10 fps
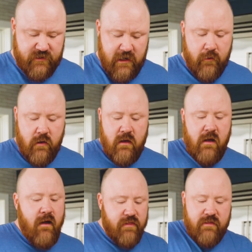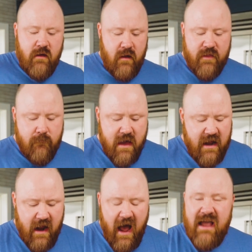So, the
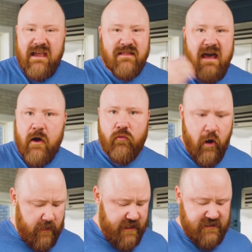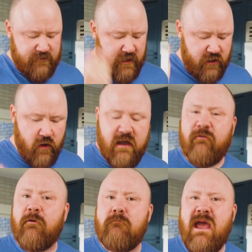minute I get that aroma, this has been cooking
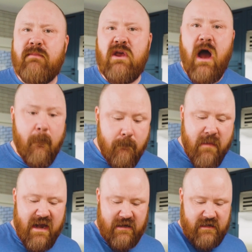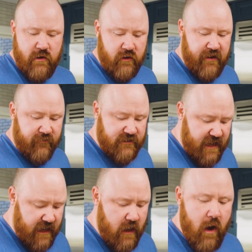for maybe a minute here, give or
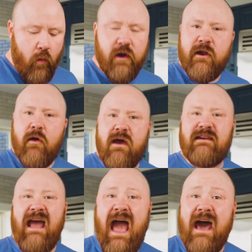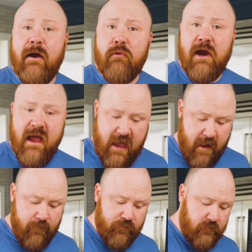take, we're going to go ahead and add our
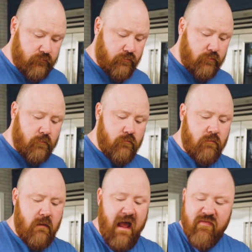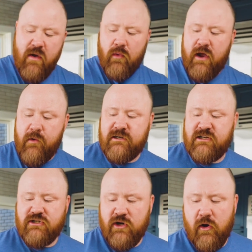ham, and then we're going to
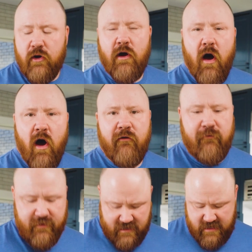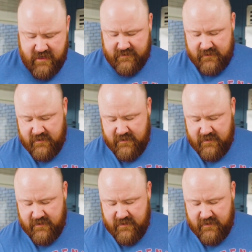turn off the heat,